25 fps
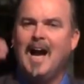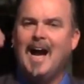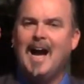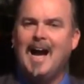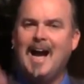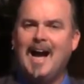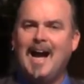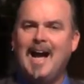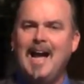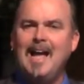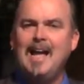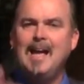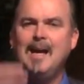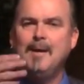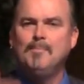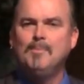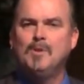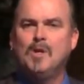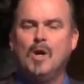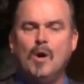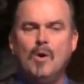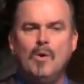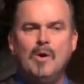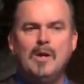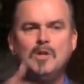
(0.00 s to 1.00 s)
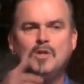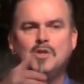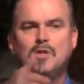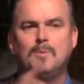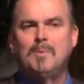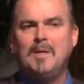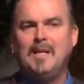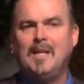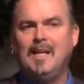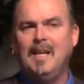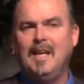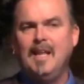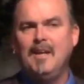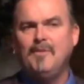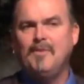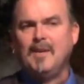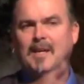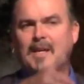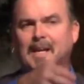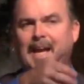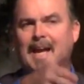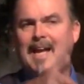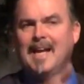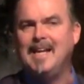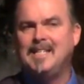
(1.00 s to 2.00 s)
I am going to be
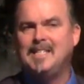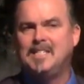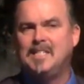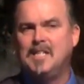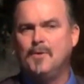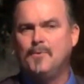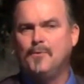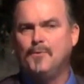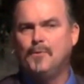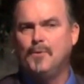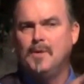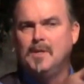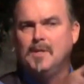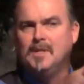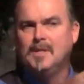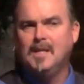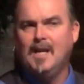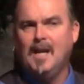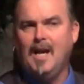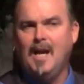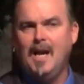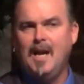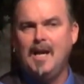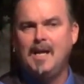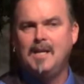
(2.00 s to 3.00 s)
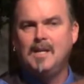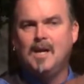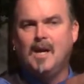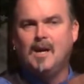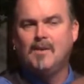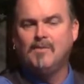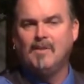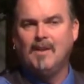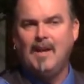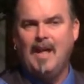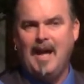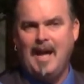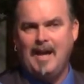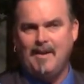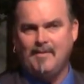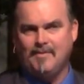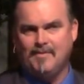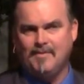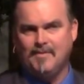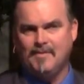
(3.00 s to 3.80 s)
living a different kind of life.